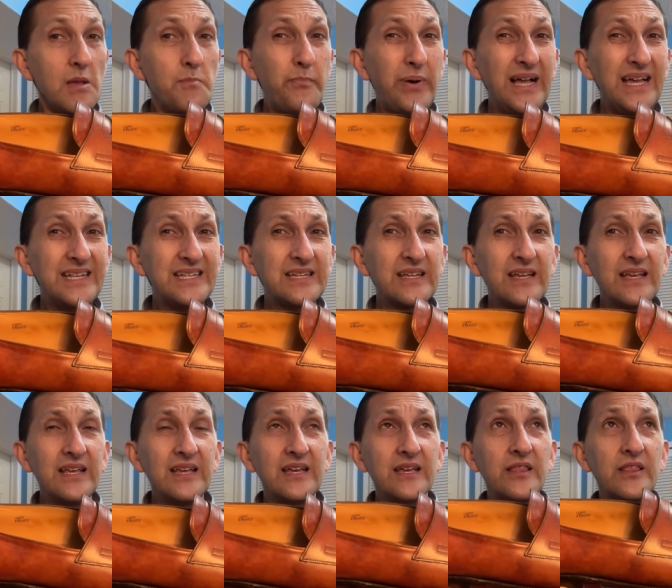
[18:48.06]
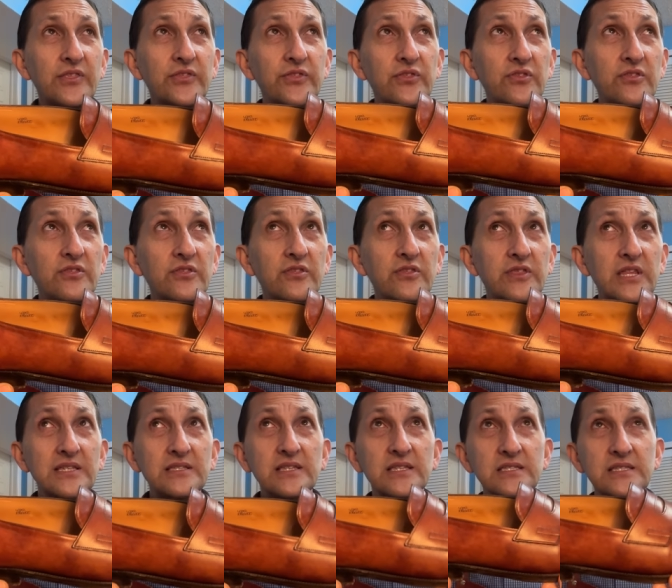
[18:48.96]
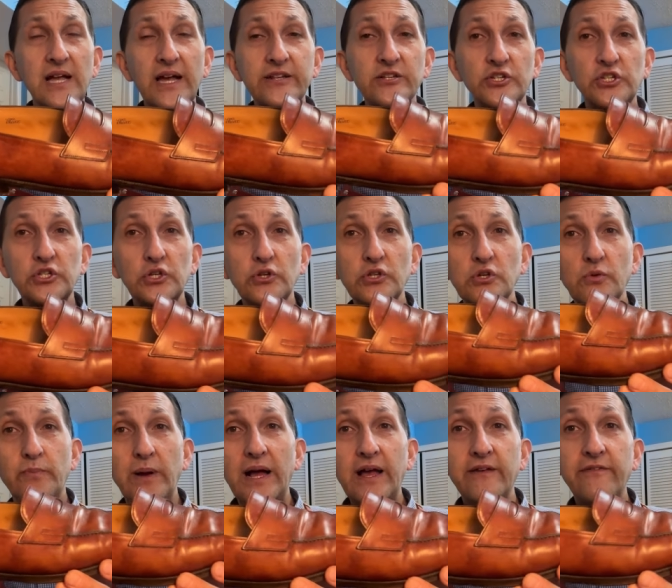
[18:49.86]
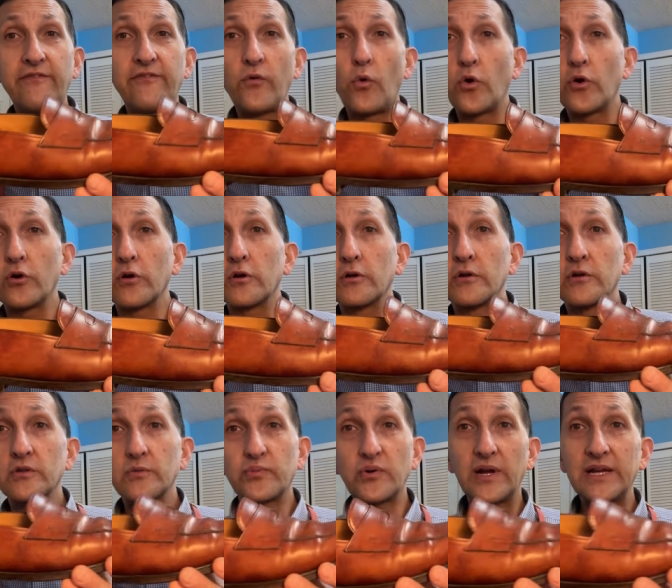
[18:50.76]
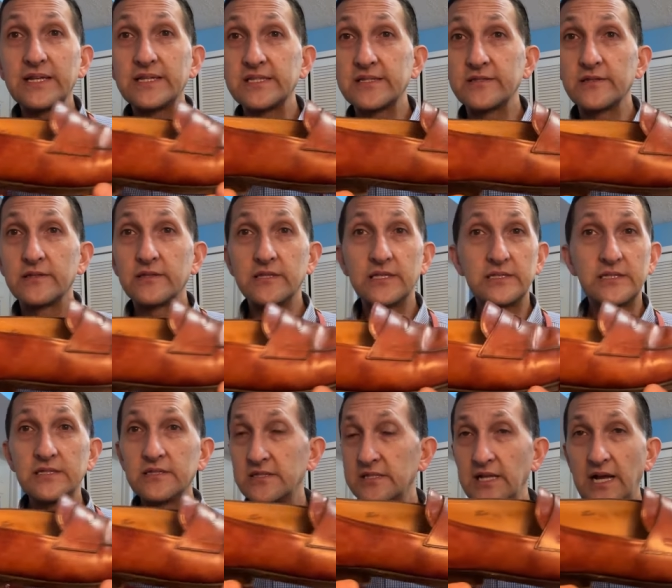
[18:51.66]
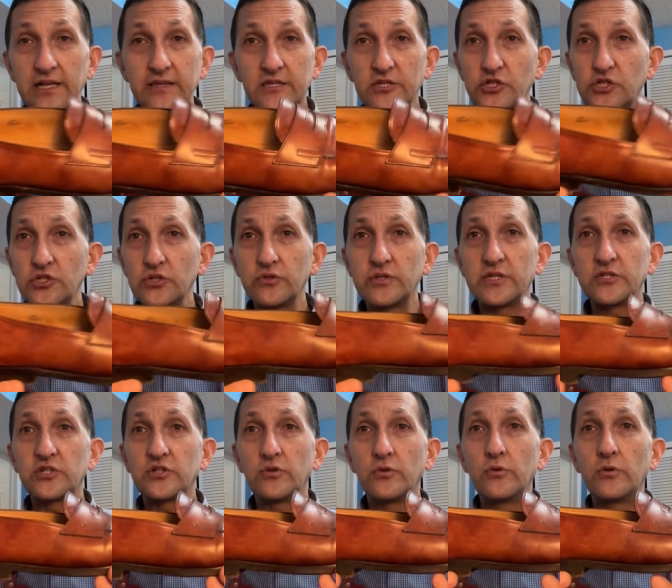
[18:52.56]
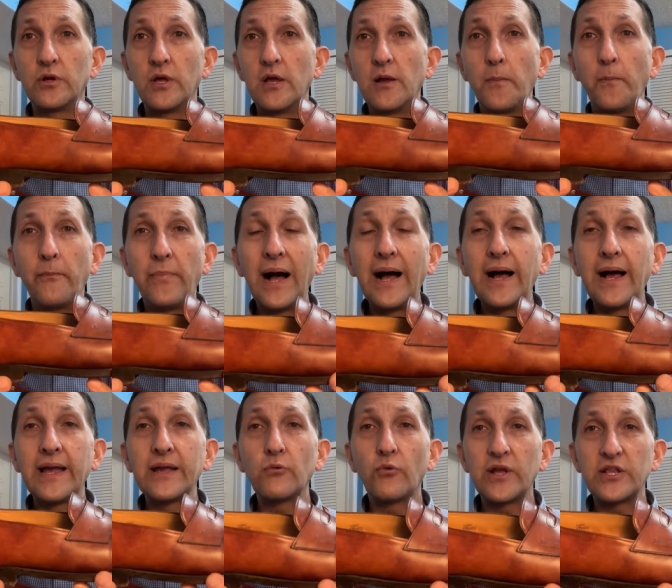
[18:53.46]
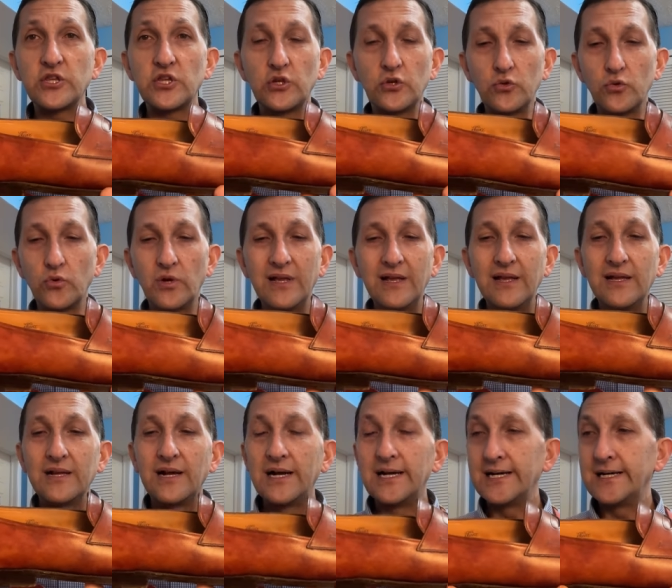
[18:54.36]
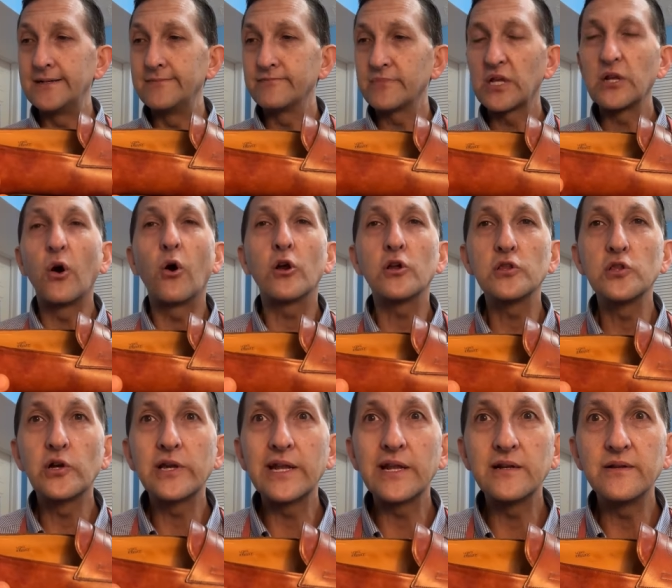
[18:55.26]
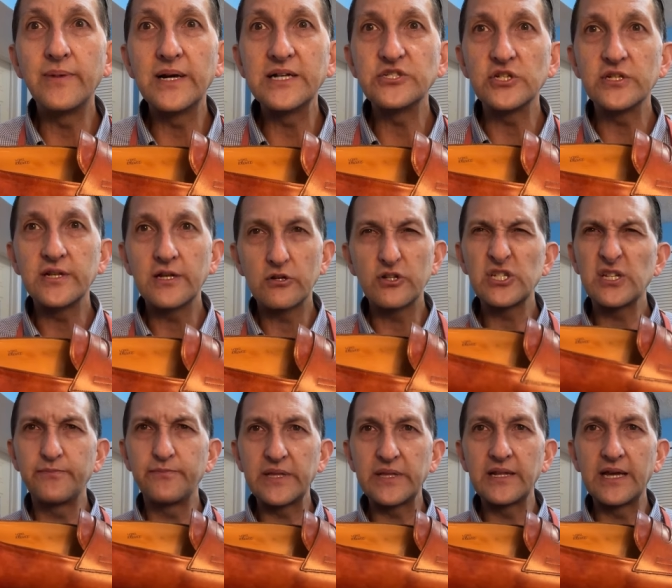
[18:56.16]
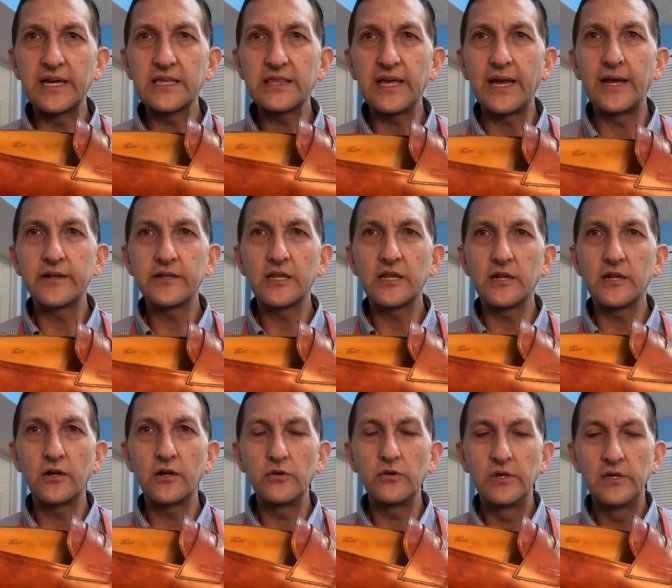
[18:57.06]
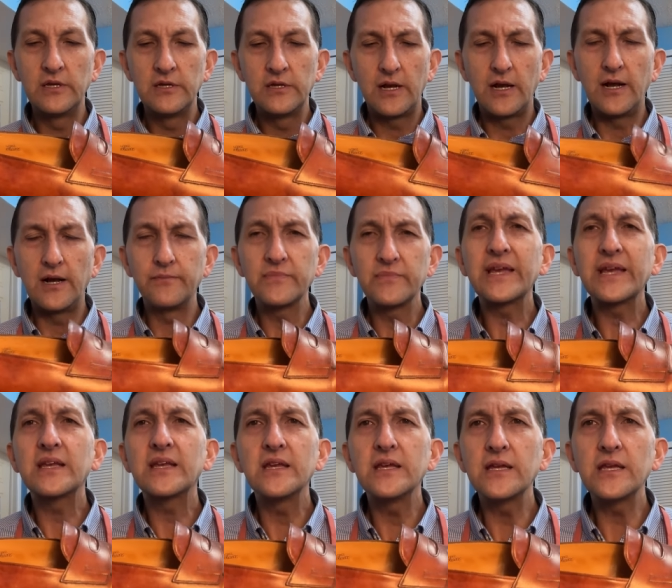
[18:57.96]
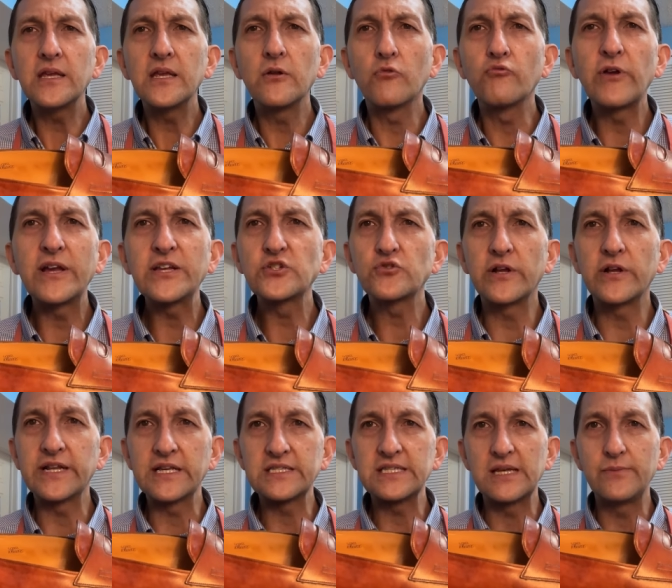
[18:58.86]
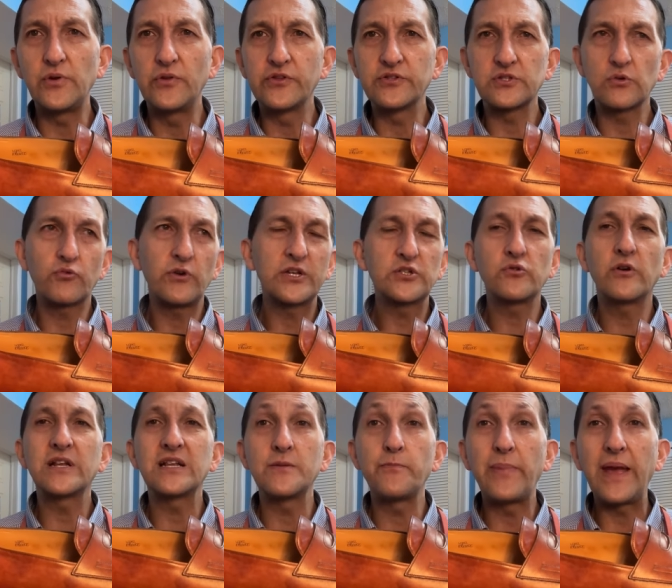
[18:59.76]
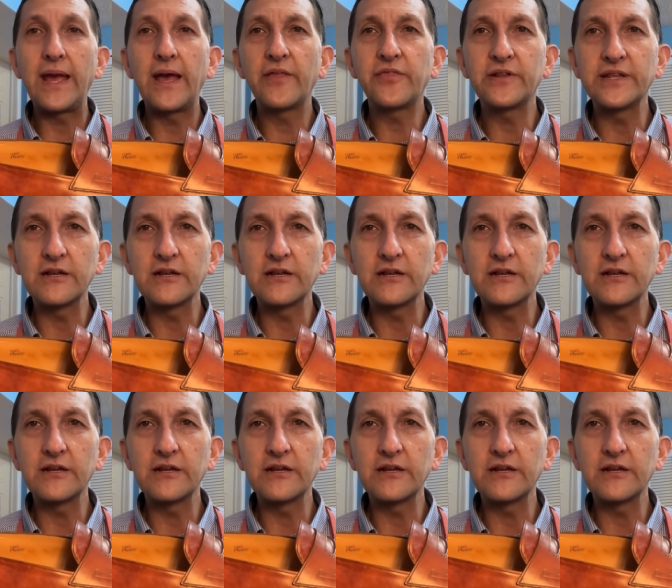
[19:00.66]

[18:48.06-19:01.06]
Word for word: but this is not a shoe you buy for the price. This is not the shoe that you buy when you, um, you know, are looking at a budget or something like that, you know. Um, like, eh, you know, restaurant example. There's a restaurant in Bath